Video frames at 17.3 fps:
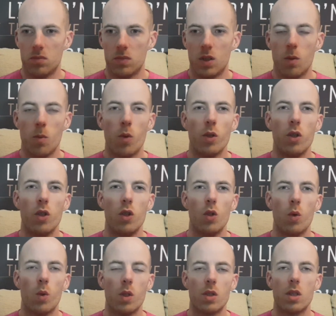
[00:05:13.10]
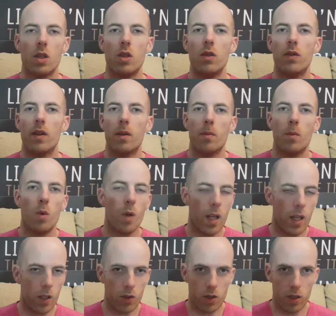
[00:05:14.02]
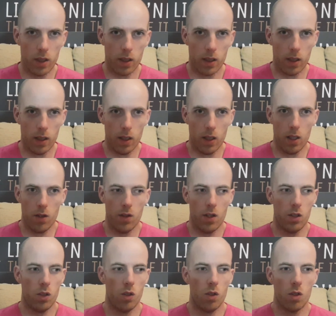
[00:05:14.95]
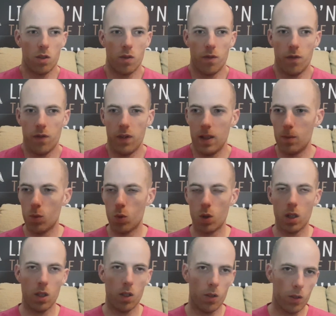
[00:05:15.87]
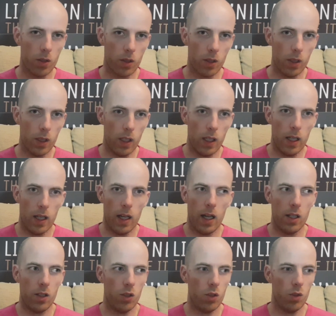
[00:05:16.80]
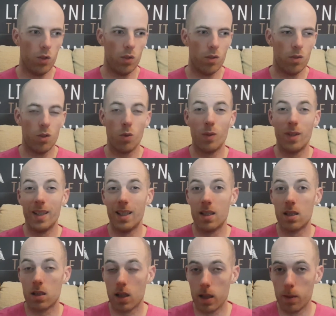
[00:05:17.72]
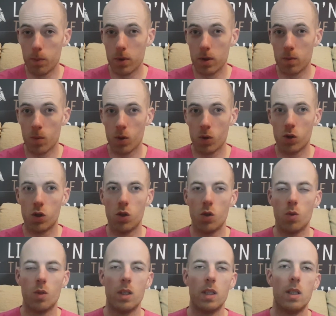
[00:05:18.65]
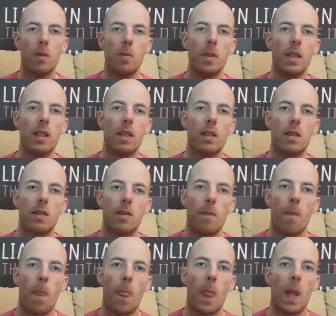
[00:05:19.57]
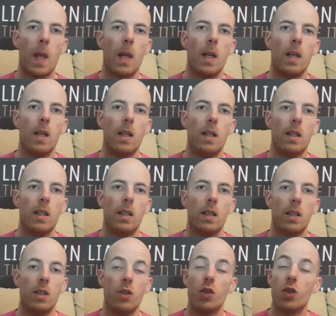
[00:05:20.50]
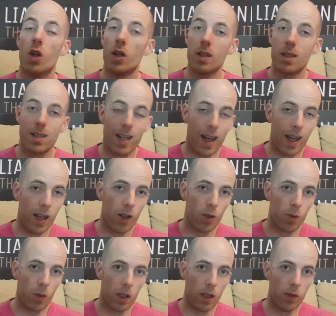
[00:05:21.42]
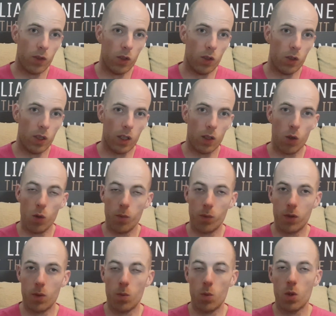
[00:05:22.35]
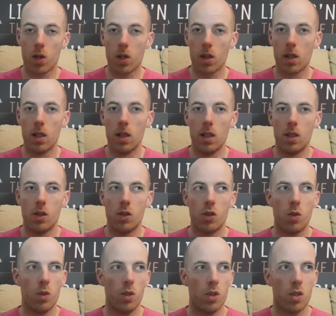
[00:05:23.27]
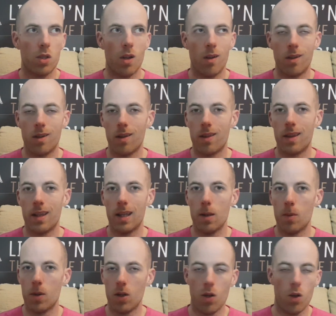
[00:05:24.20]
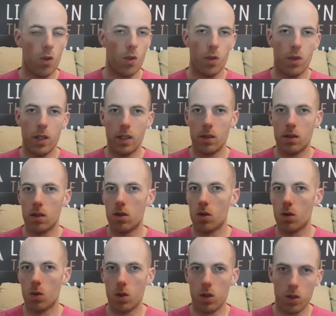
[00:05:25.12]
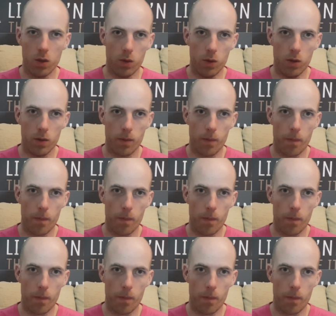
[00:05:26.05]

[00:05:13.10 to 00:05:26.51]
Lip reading: you notice that you've more energy, that you just feel more alert, and you don't need to sleep as much. You don't need to be you're not as tired whenever you get home from work. So you start to think about other things that you're going to do.